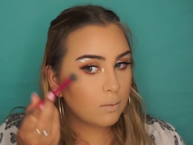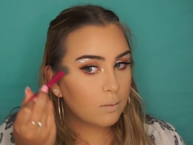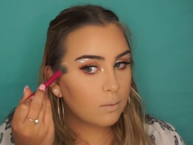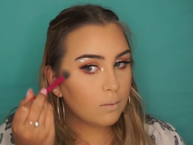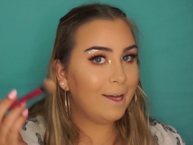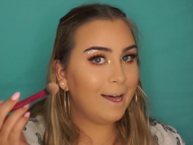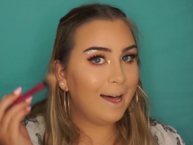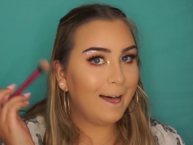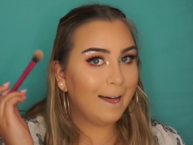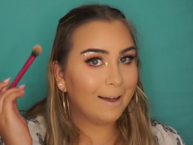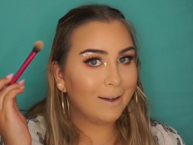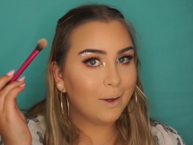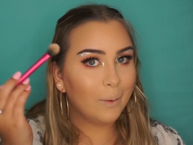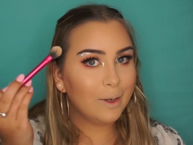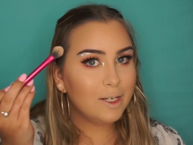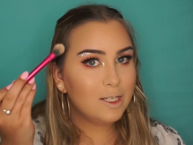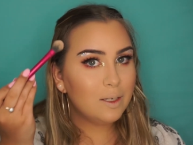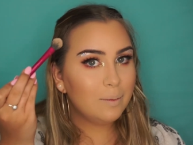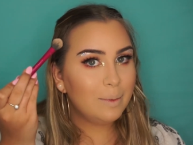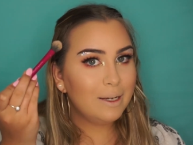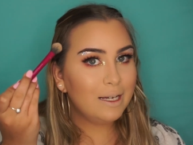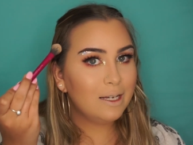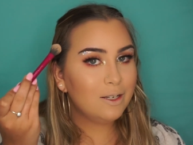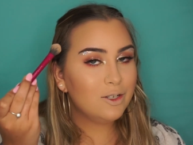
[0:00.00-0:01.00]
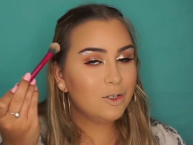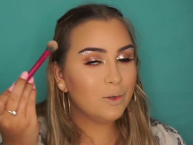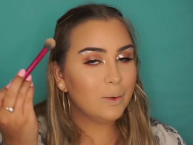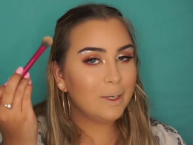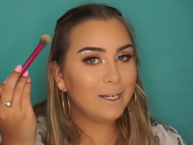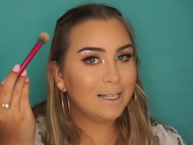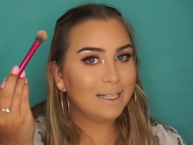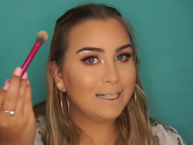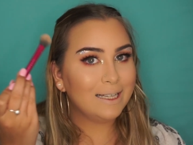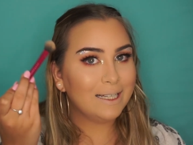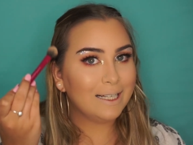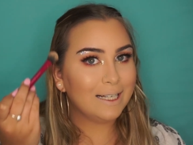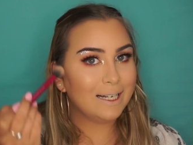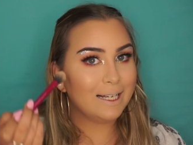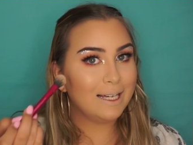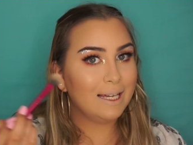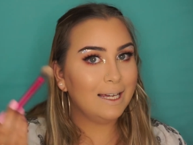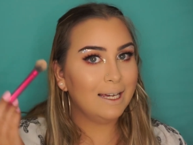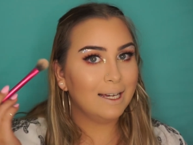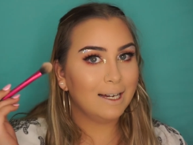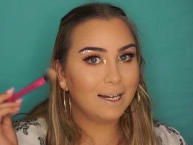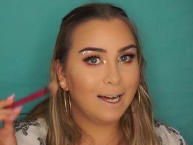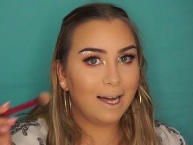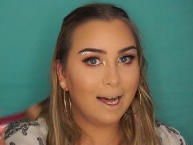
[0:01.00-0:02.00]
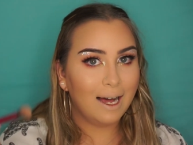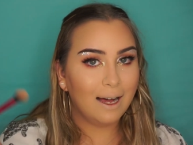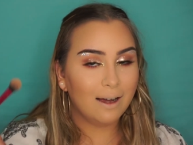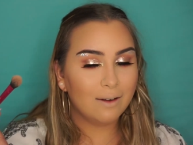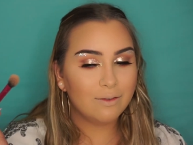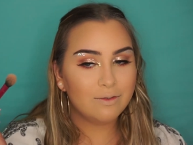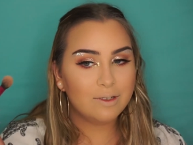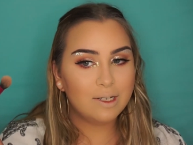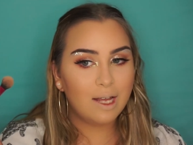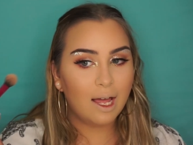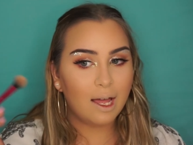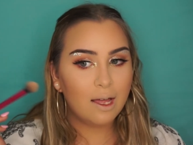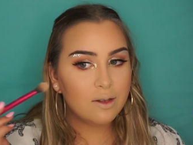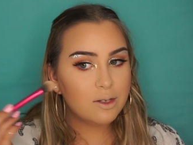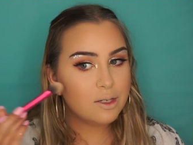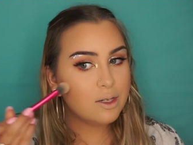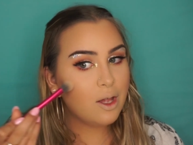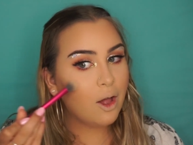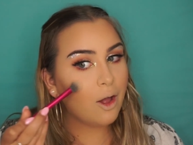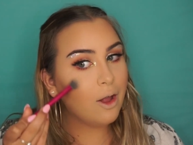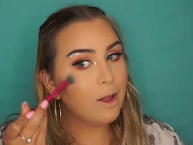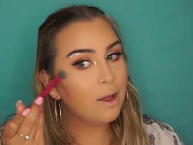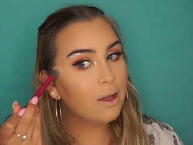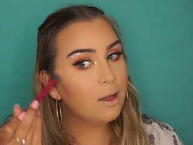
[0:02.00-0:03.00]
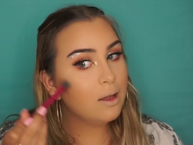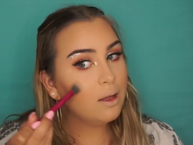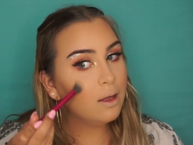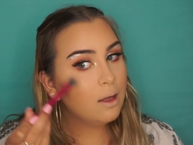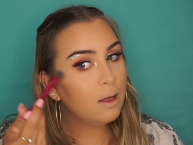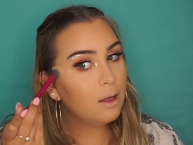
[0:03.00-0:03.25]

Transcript: We are going to be doing glitter here after, so